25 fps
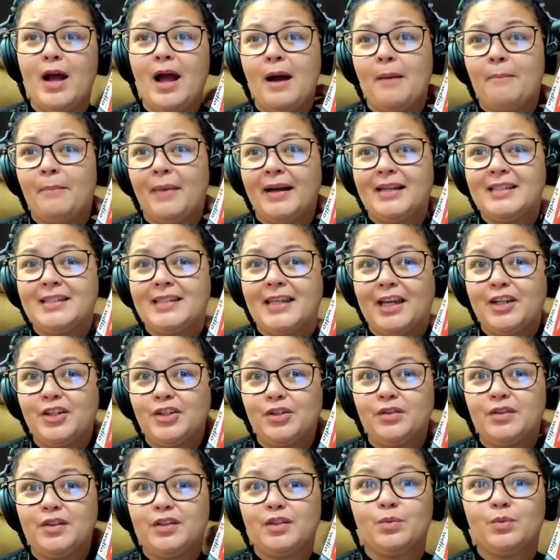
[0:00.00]
My
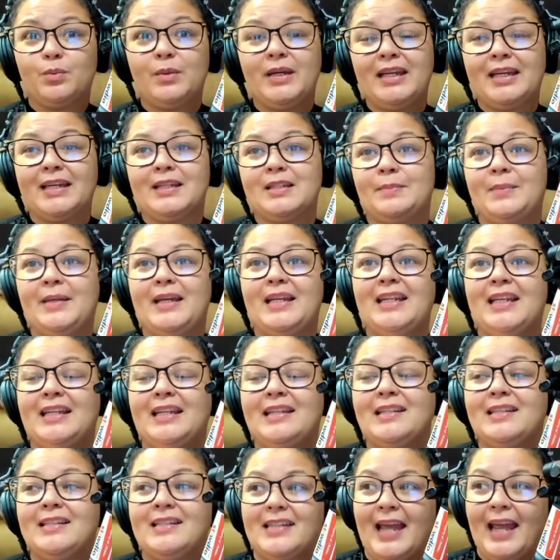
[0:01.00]
schedule this week has been
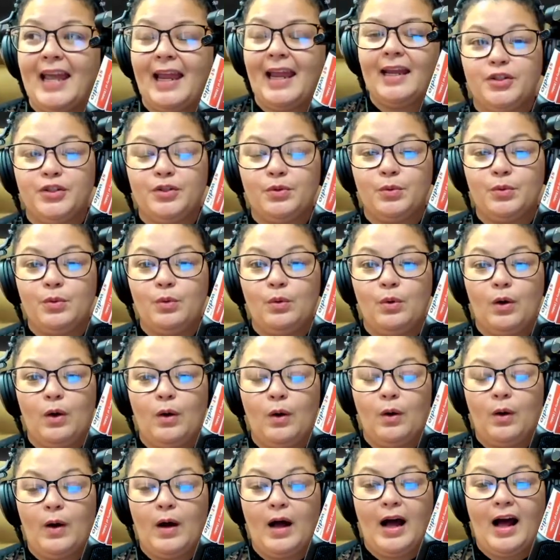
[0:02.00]
insane.
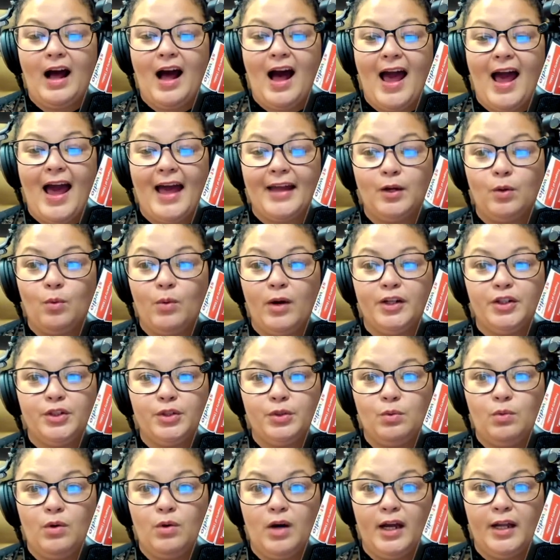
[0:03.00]
I had a
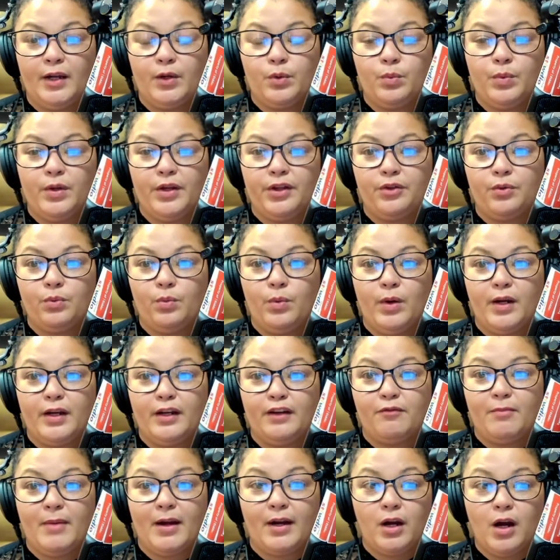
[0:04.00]
one-to-one with one
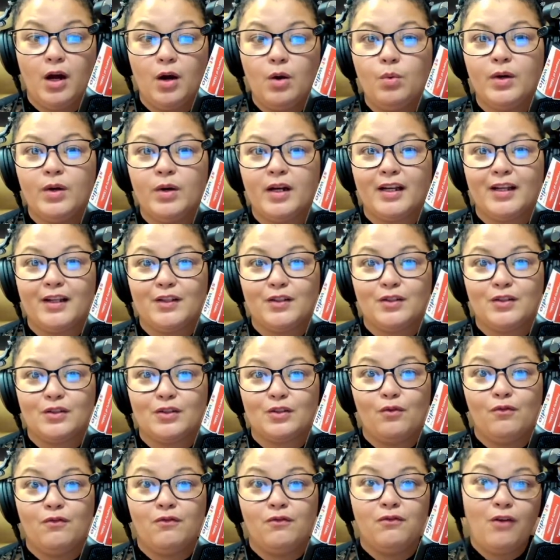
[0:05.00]
of my co-workers,
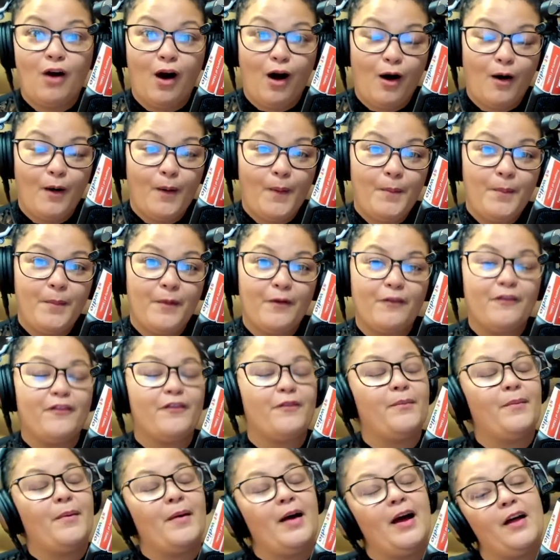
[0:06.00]
Rob,
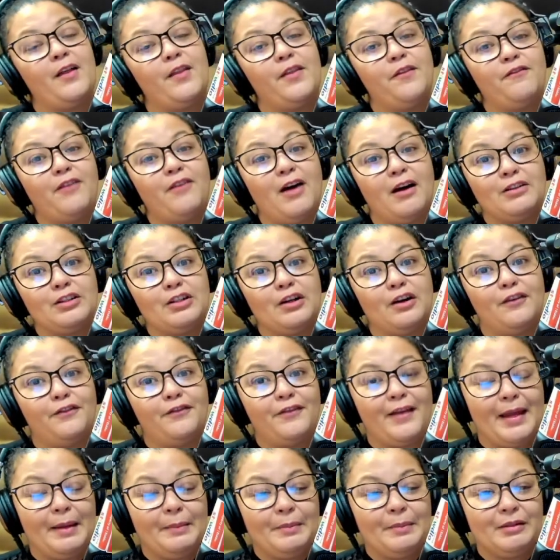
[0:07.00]
founder of
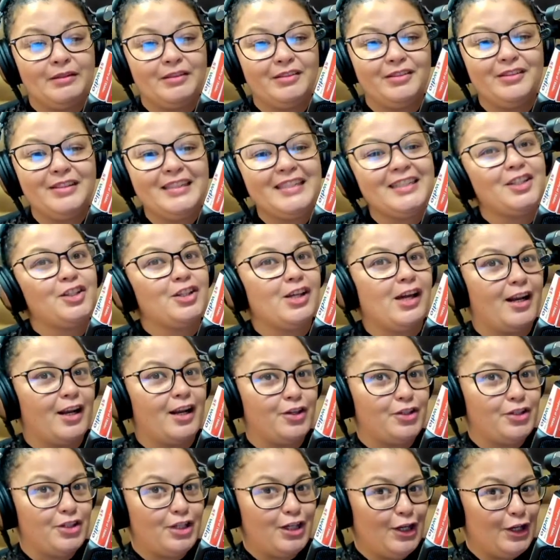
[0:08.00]
Fabled. Shout
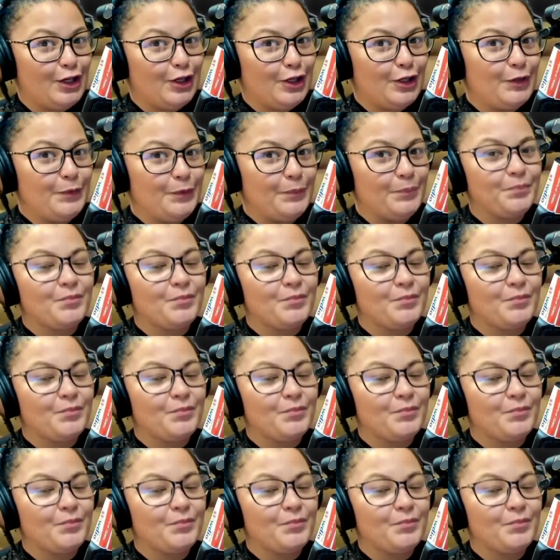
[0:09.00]
out to you.